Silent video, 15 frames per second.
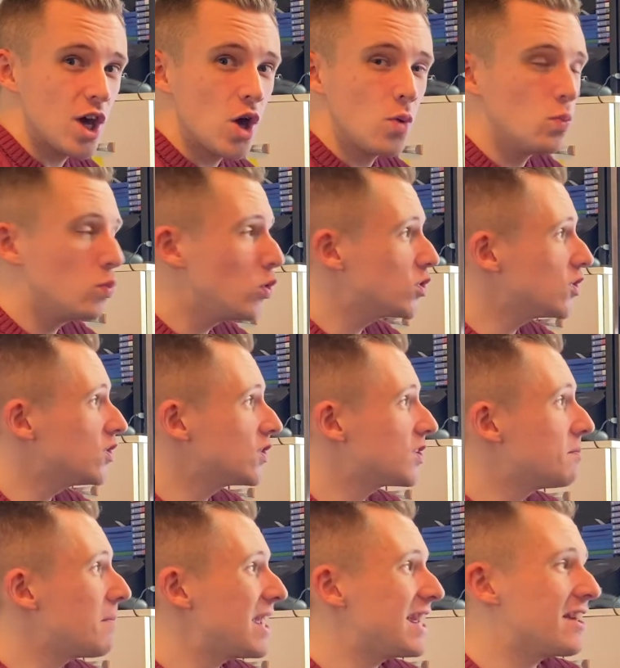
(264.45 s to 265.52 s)
wouldn't
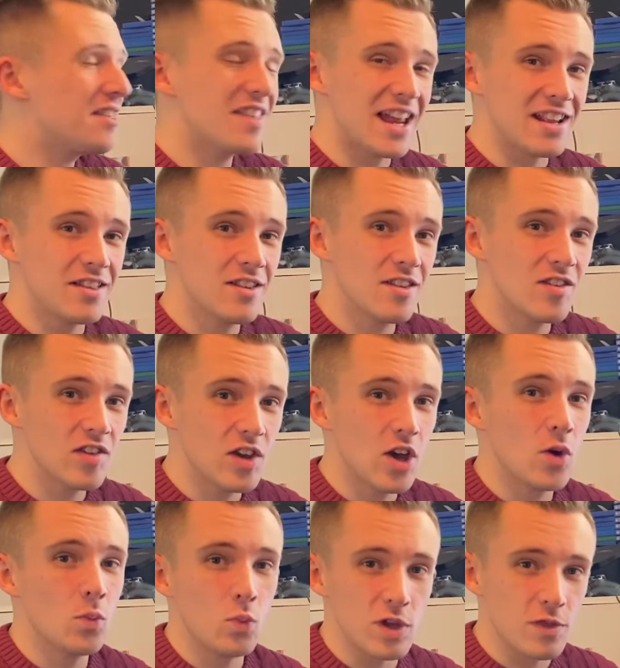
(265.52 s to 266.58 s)
make sense
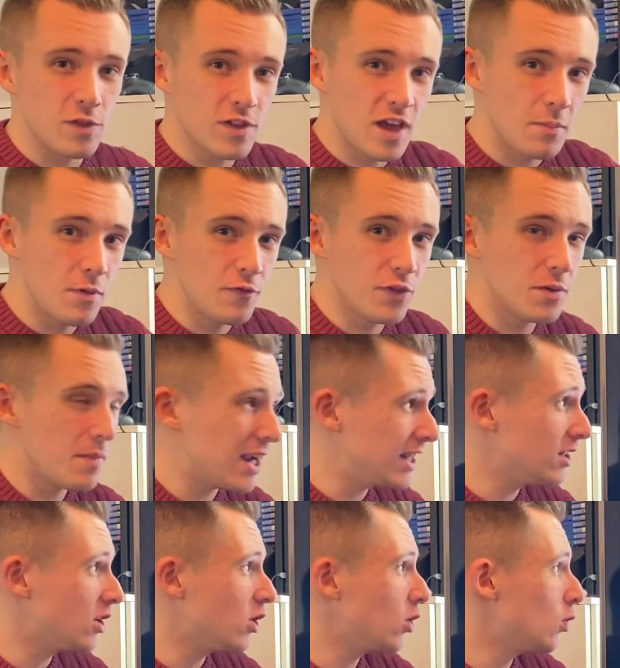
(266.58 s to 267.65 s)
with some of the main
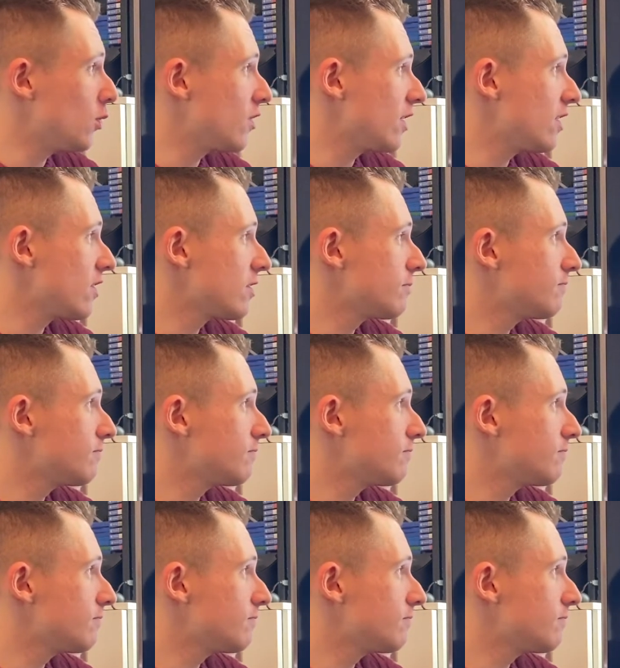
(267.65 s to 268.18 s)
clauses.